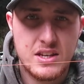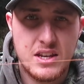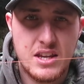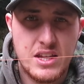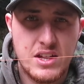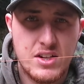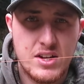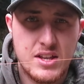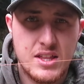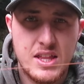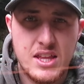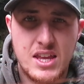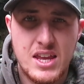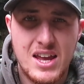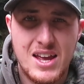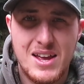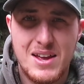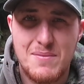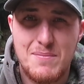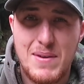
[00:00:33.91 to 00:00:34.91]
Here in the
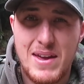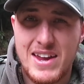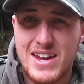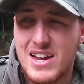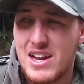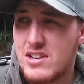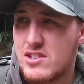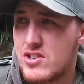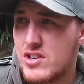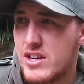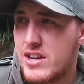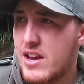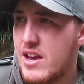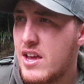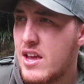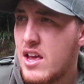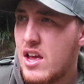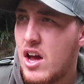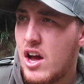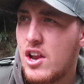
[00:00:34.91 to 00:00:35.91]
back country,
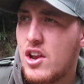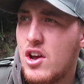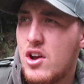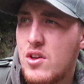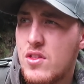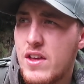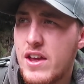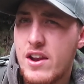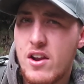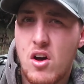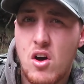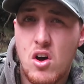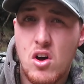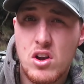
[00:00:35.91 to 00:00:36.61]
I know that